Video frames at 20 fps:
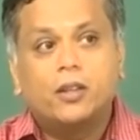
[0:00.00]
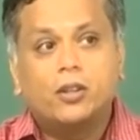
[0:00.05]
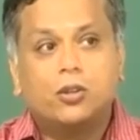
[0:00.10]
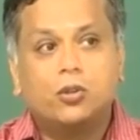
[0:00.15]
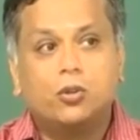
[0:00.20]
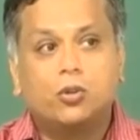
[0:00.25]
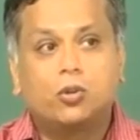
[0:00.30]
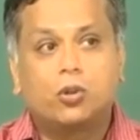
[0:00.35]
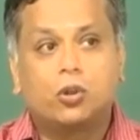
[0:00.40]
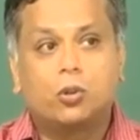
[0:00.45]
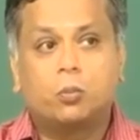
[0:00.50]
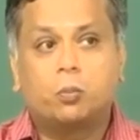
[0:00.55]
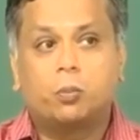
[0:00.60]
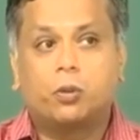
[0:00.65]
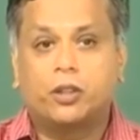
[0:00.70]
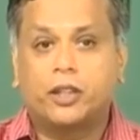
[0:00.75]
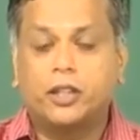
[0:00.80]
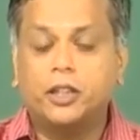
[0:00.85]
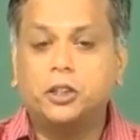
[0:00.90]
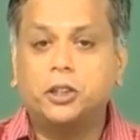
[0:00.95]
You could
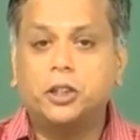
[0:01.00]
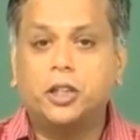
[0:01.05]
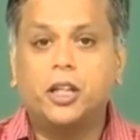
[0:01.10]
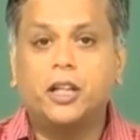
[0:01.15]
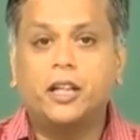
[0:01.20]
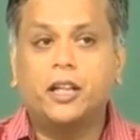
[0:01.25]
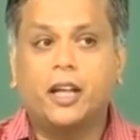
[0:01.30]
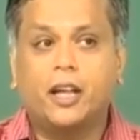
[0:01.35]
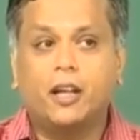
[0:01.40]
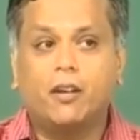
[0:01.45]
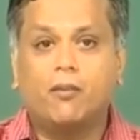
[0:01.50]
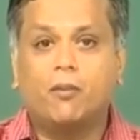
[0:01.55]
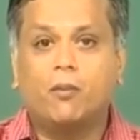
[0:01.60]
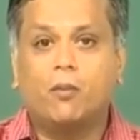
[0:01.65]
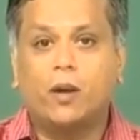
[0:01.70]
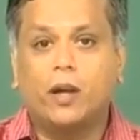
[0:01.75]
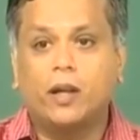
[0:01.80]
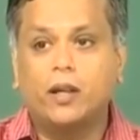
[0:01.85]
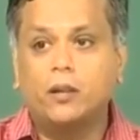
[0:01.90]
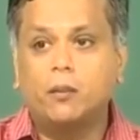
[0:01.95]
potentially have
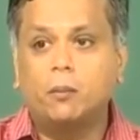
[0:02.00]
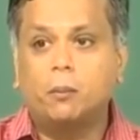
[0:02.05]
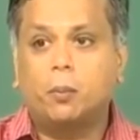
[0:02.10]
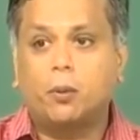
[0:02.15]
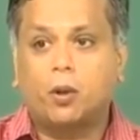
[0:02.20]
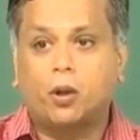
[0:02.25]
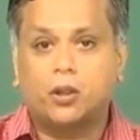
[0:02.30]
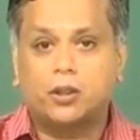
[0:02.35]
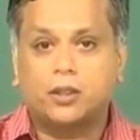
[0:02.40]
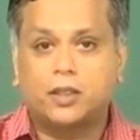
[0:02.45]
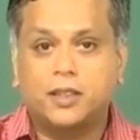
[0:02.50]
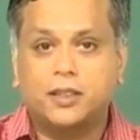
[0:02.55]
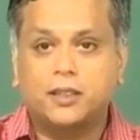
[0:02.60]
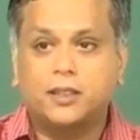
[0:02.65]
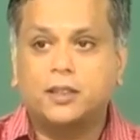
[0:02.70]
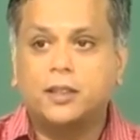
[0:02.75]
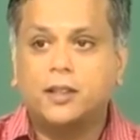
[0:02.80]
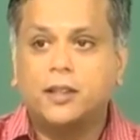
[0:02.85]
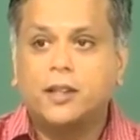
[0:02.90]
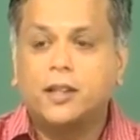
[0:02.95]
one
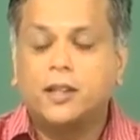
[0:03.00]
process